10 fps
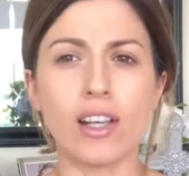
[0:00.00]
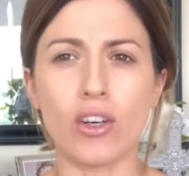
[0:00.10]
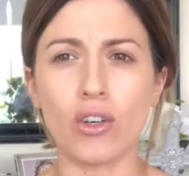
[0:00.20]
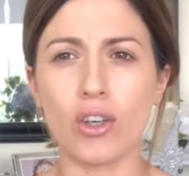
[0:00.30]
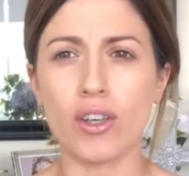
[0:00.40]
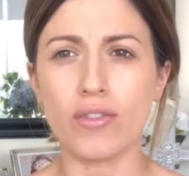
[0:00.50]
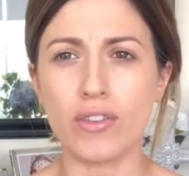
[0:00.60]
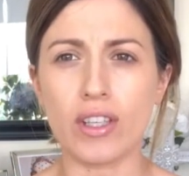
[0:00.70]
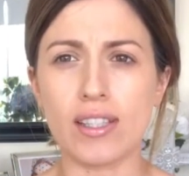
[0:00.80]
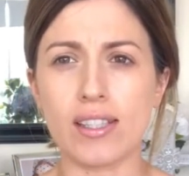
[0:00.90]
I don't know if
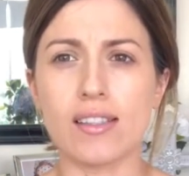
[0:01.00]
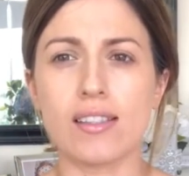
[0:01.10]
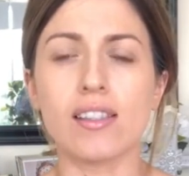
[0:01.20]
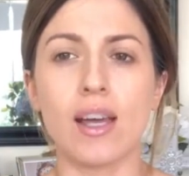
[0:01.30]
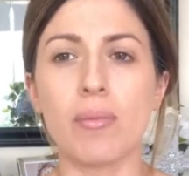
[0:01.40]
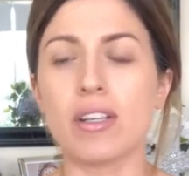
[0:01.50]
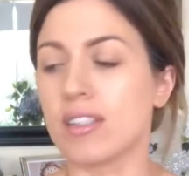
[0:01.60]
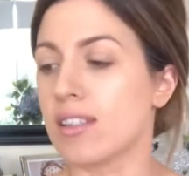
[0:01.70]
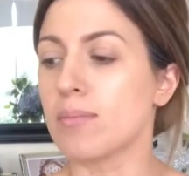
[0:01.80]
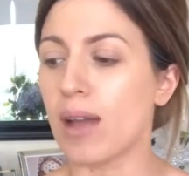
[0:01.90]
you can see in this light, but it
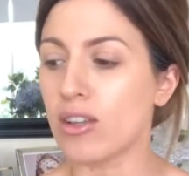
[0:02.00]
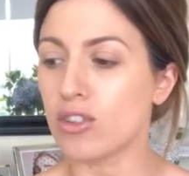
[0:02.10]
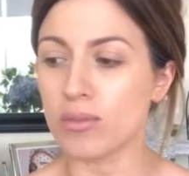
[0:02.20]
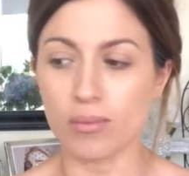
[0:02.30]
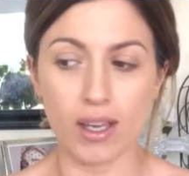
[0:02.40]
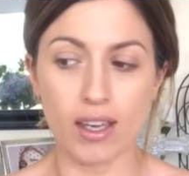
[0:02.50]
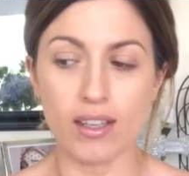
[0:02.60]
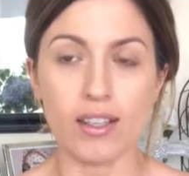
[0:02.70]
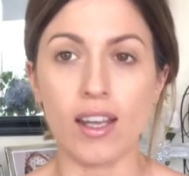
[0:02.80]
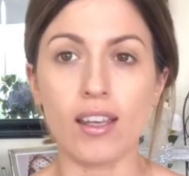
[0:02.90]
does match my
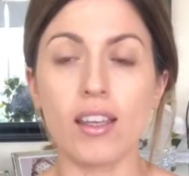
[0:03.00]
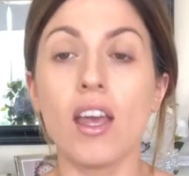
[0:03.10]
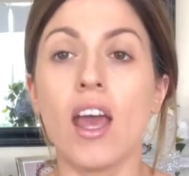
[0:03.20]
neck.